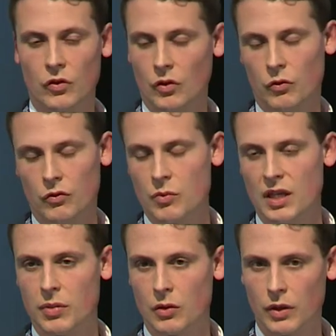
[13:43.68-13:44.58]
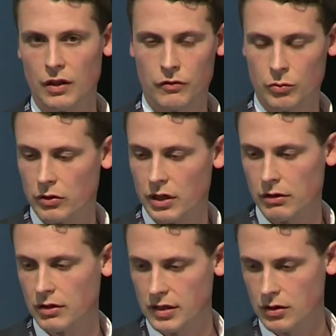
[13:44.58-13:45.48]
some of you may be aware from
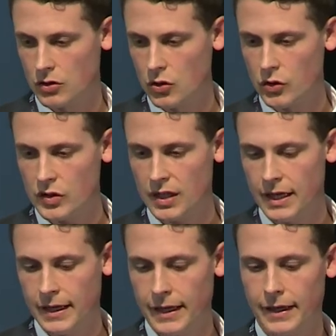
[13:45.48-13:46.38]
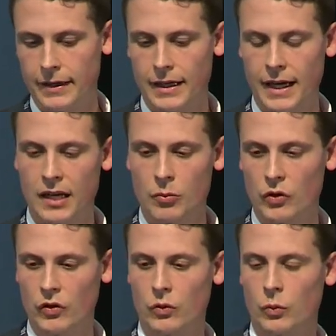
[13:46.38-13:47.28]
great crested newts, uh,
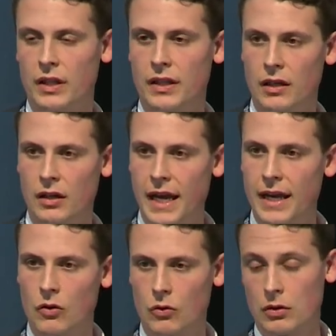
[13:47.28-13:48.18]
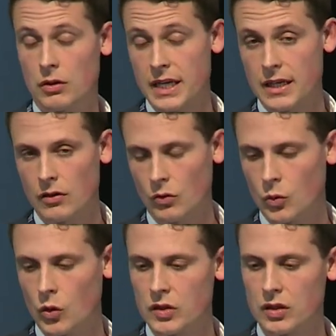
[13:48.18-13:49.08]
animals, when they are in or near the
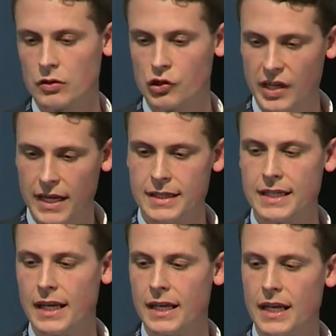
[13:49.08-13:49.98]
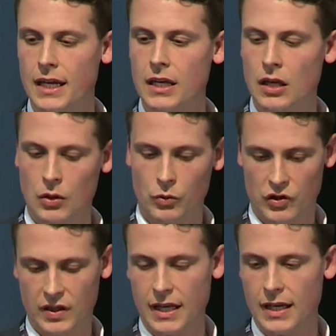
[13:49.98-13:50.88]
water, shed DNA,
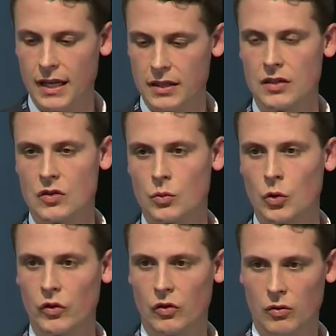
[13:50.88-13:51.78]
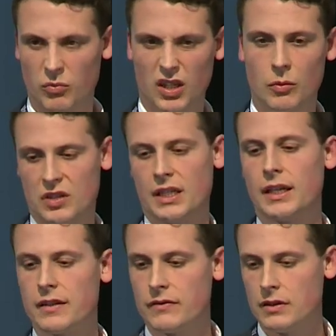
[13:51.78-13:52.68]
which then enters the water and becomes a
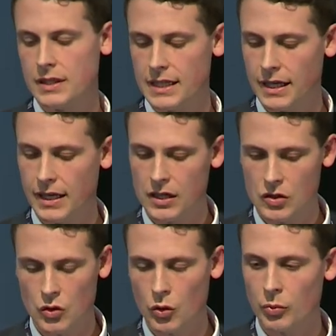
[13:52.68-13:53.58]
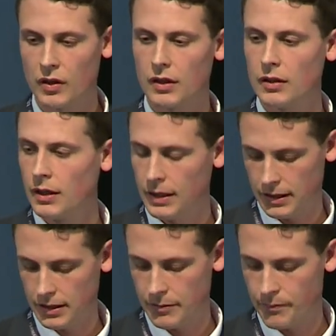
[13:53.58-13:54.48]
kind of DNA soup that
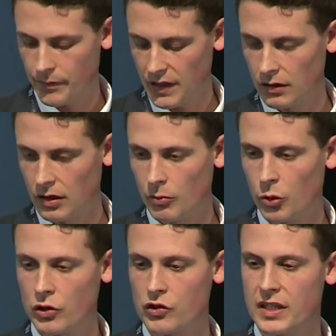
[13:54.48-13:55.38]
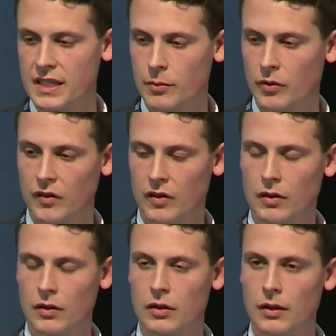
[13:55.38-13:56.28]
um, the laboratory is able
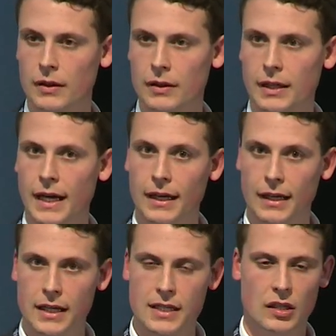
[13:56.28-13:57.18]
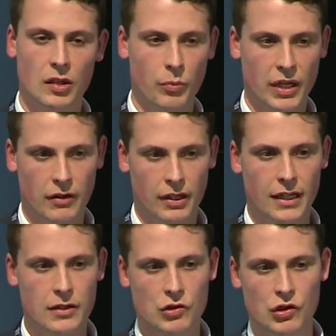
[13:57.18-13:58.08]
to uh, analyze and compare
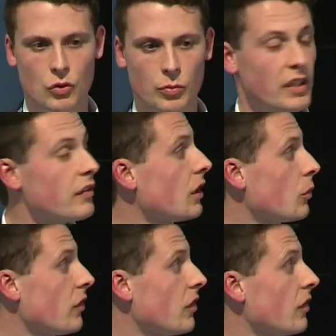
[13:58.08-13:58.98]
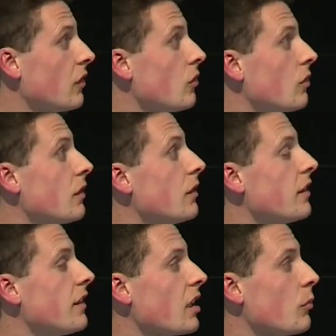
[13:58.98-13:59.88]
against genomic sequences to
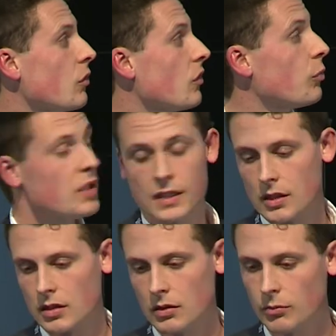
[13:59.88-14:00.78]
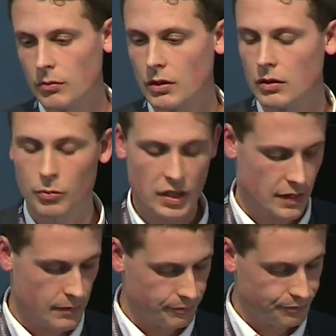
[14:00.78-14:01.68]
determine species that are present.